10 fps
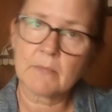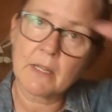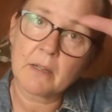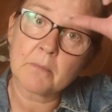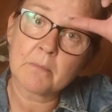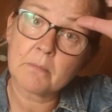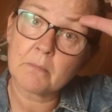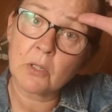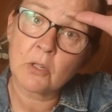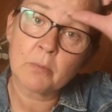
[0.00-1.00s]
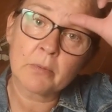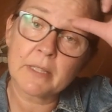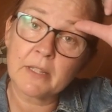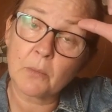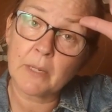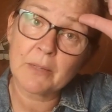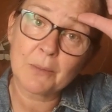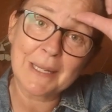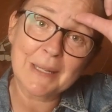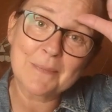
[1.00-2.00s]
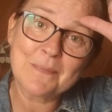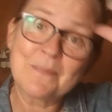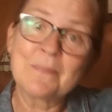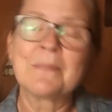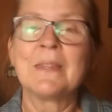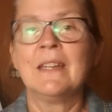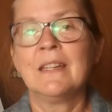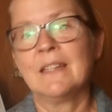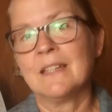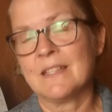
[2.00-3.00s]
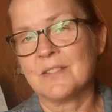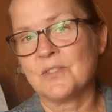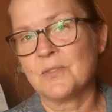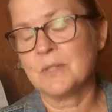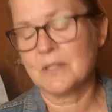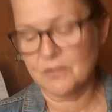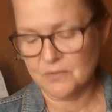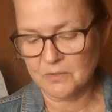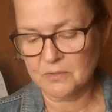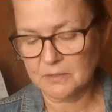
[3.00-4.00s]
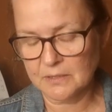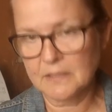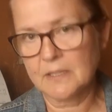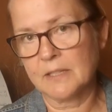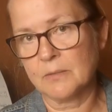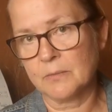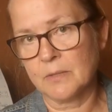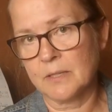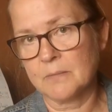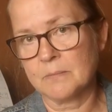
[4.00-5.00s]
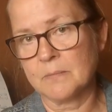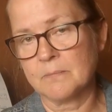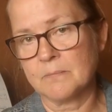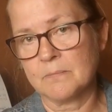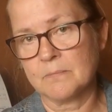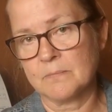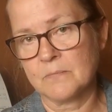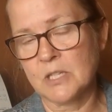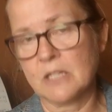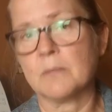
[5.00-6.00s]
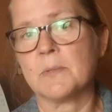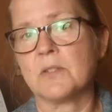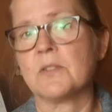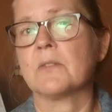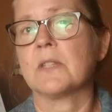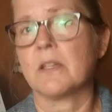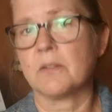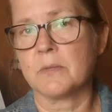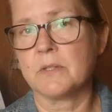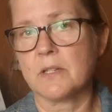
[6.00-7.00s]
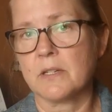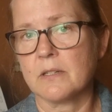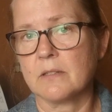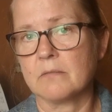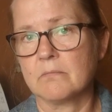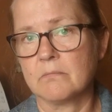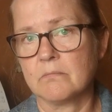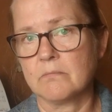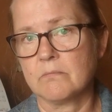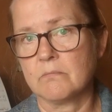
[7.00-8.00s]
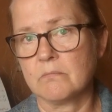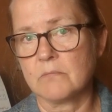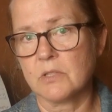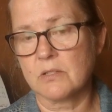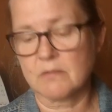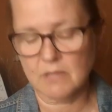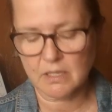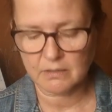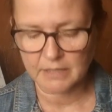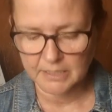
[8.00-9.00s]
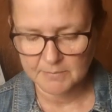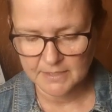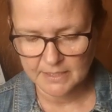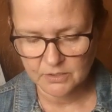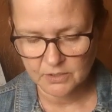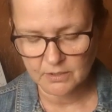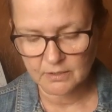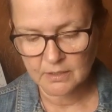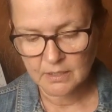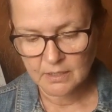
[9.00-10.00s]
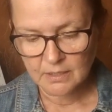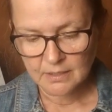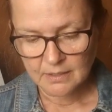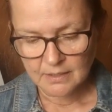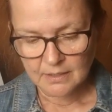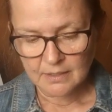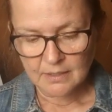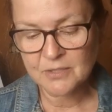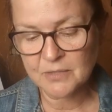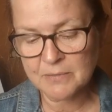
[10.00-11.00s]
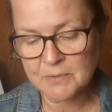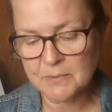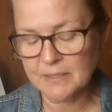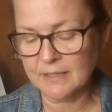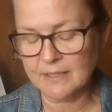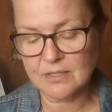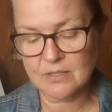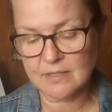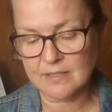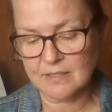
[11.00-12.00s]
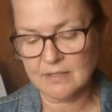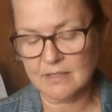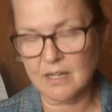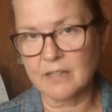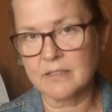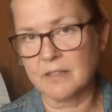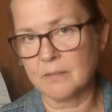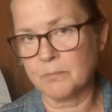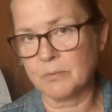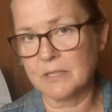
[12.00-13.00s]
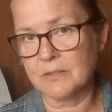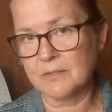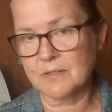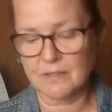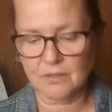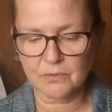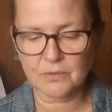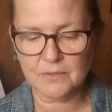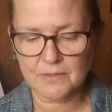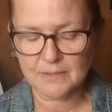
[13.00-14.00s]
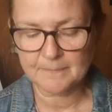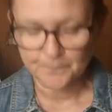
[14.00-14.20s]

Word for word: Um, Oberon, the white ram, is two years old, and the um, Jacob is two. The other ones are just uh, lambs last year. So that was really nice, just to talk to the breeders and the owners.